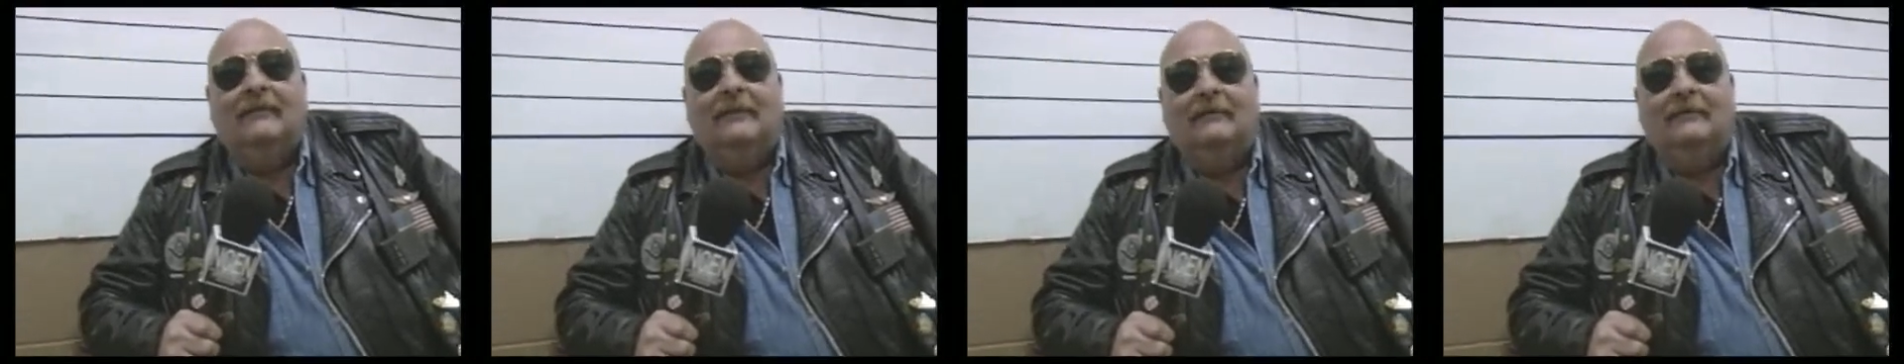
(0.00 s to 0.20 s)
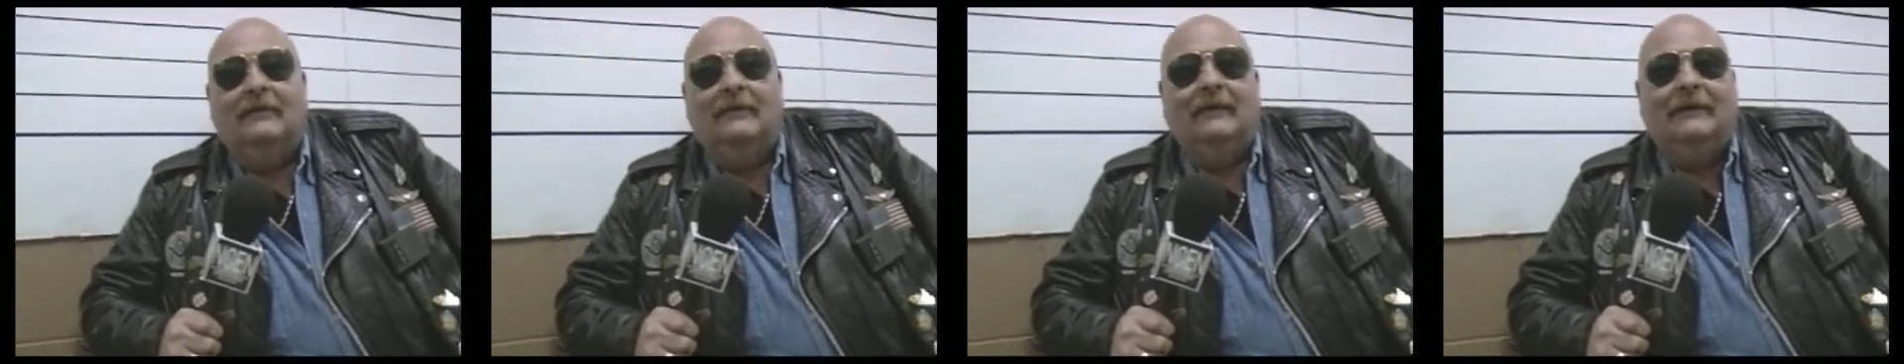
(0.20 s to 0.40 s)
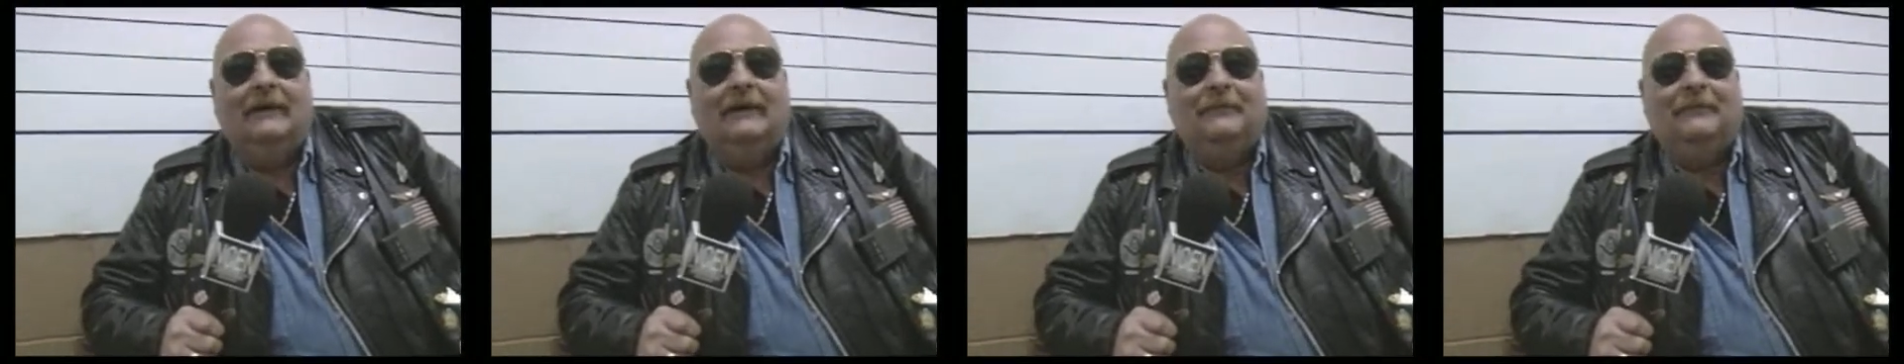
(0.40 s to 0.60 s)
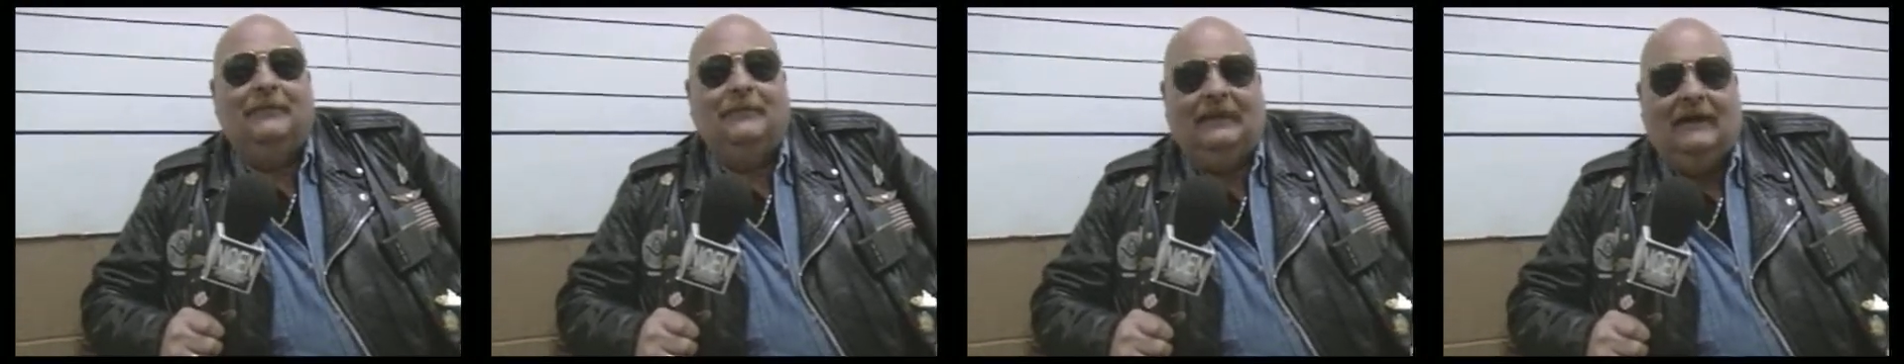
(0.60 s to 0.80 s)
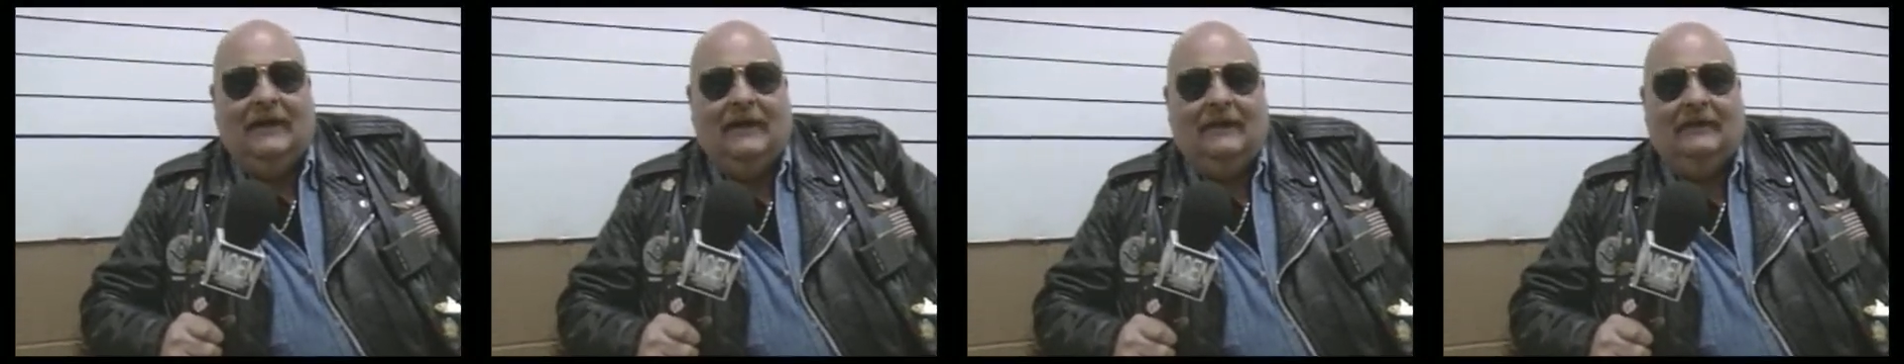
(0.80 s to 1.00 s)
them the burlap
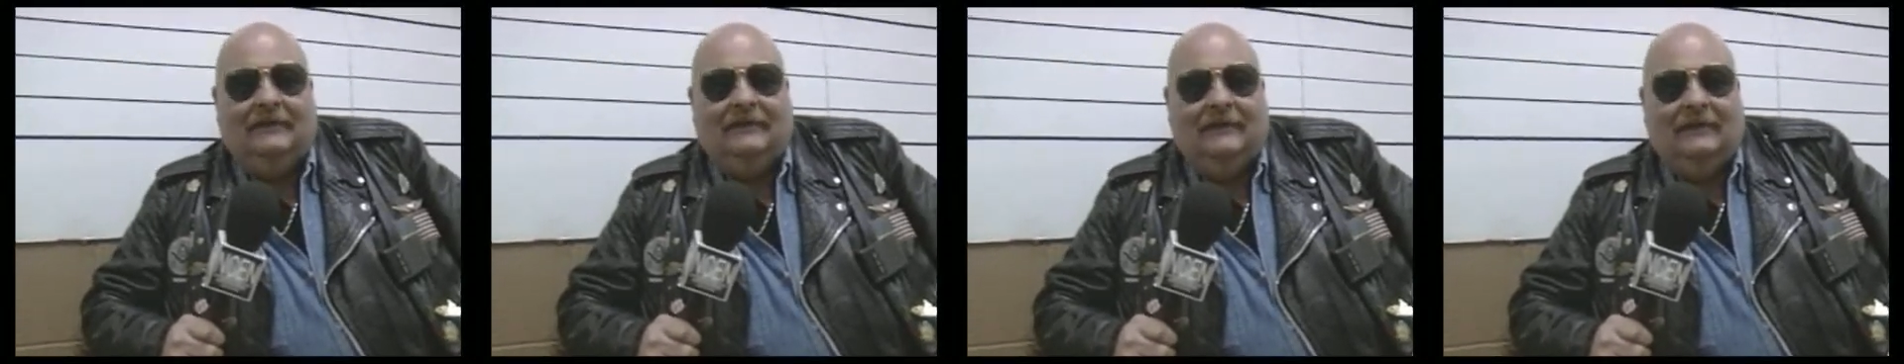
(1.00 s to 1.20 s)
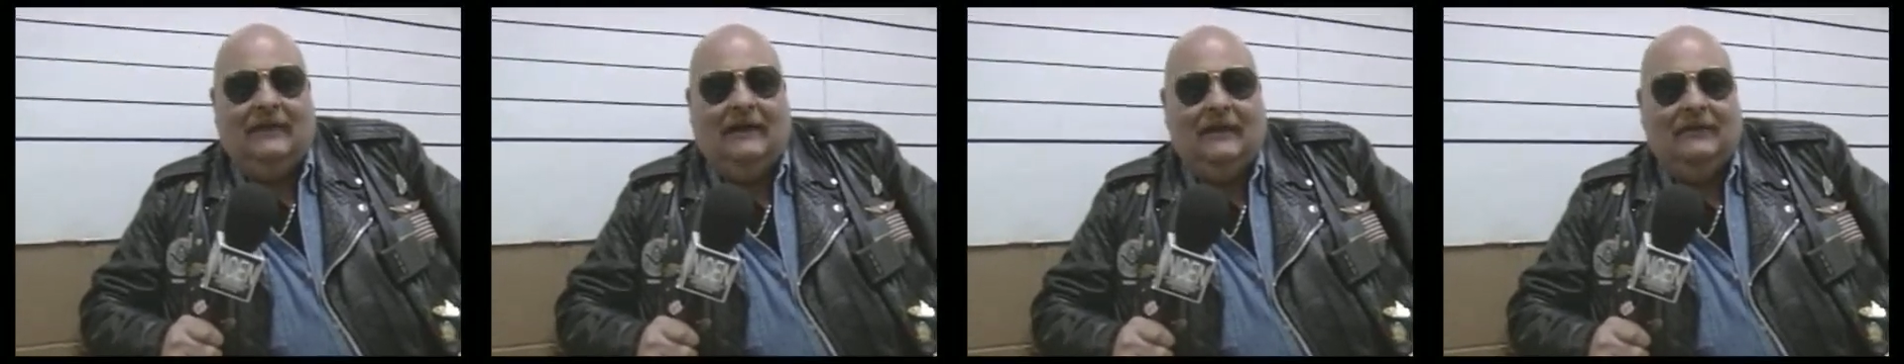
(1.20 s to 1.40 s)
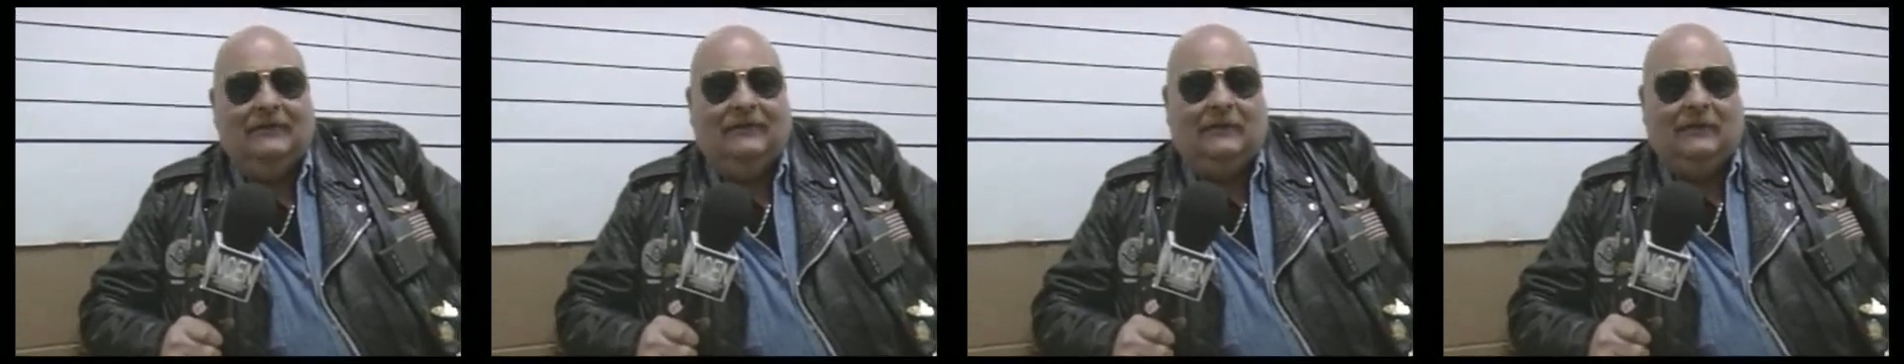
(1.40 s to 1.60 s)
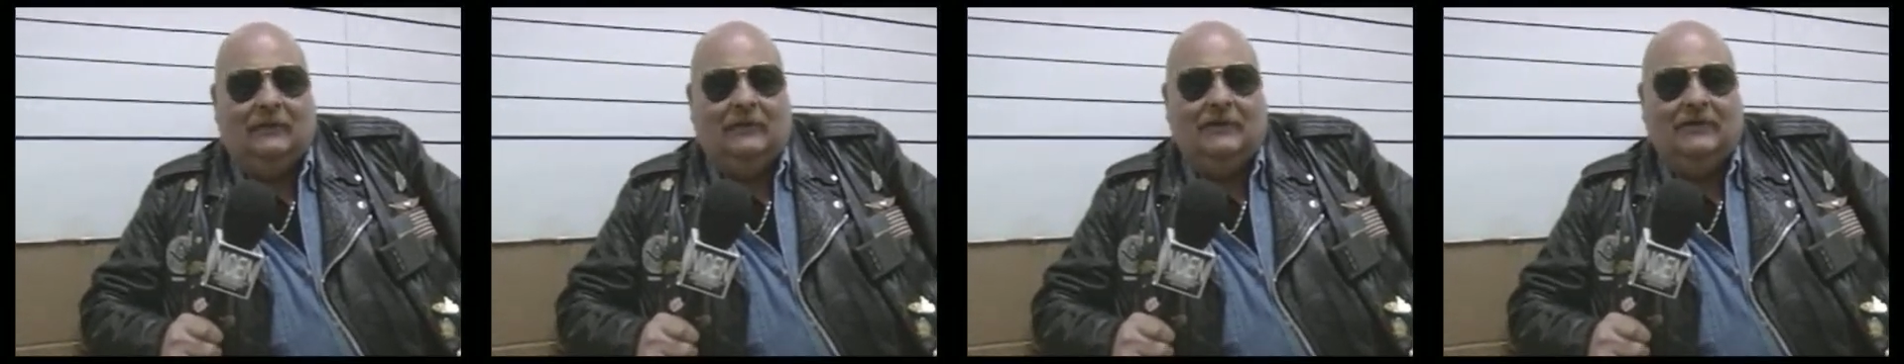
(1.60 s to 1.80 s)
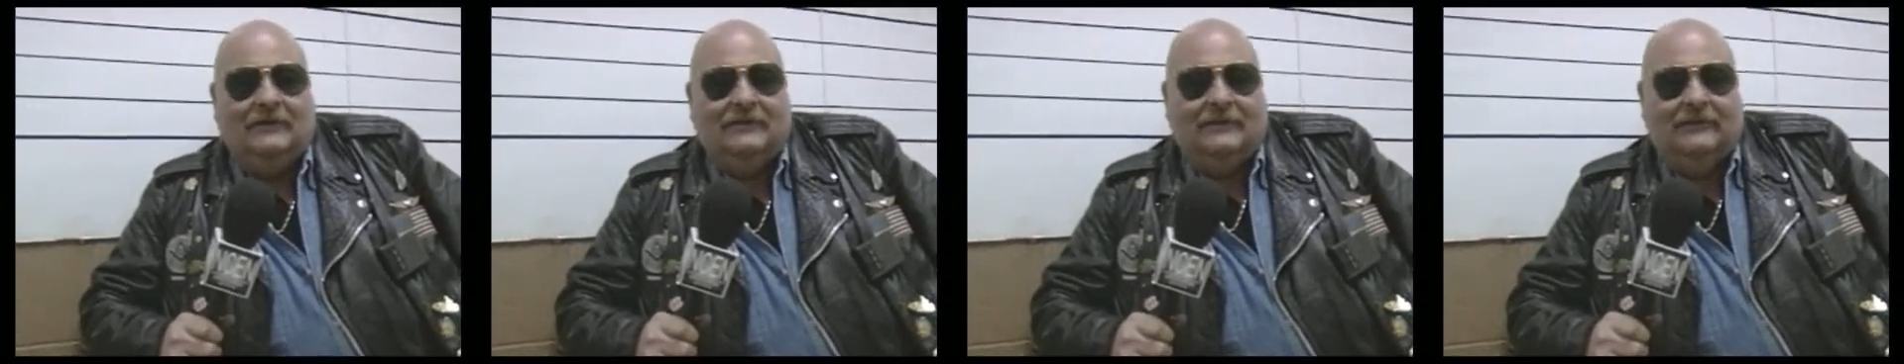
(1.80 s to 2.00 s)
sacks, and
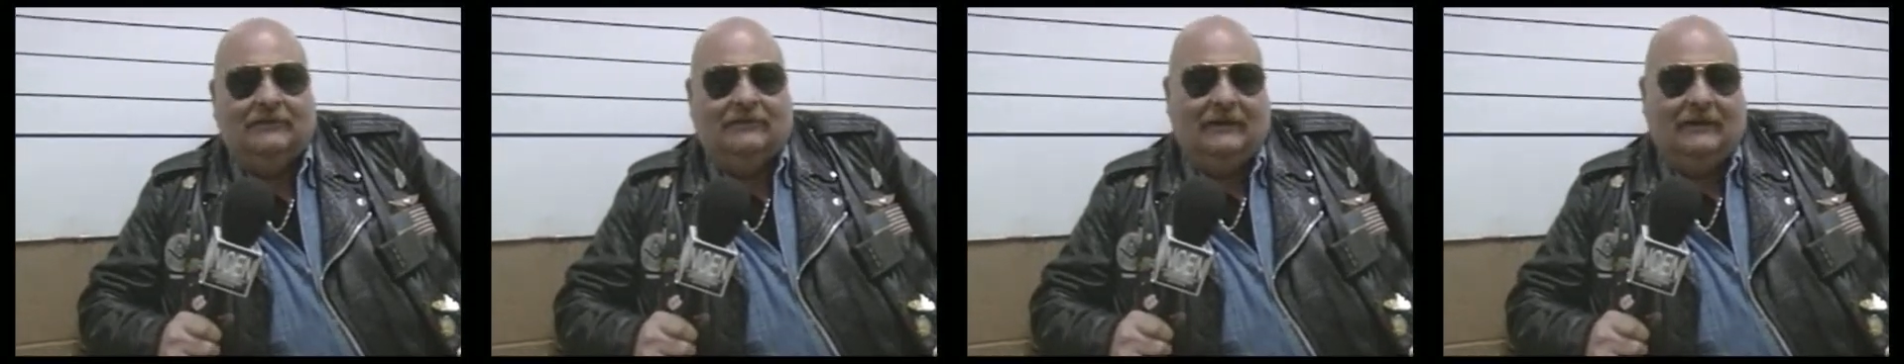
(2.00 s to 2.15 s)
afterwards the